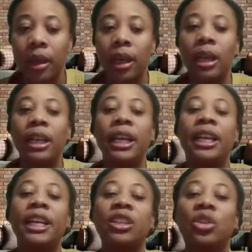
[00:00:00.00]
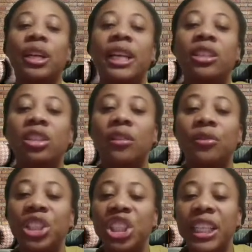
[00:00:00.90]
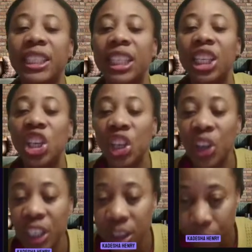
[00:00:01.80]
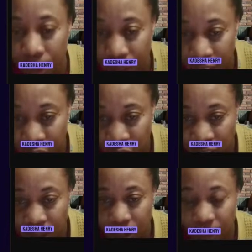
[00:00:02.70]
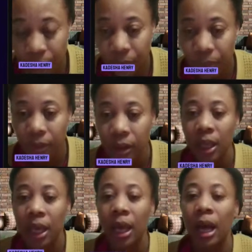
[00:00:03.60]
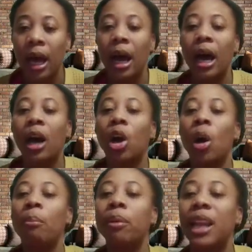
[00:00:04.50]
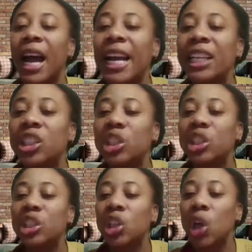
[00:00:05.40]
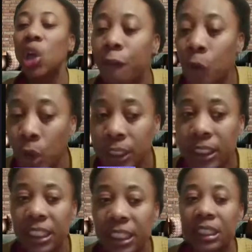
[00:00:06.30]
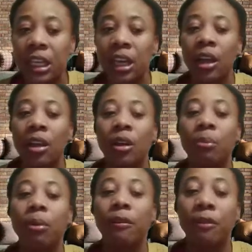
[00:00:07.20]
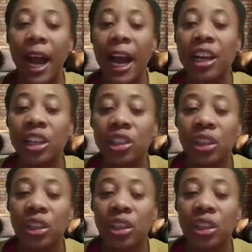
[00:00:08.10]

leading to insufficient security protections. A compliance audit forces the provider to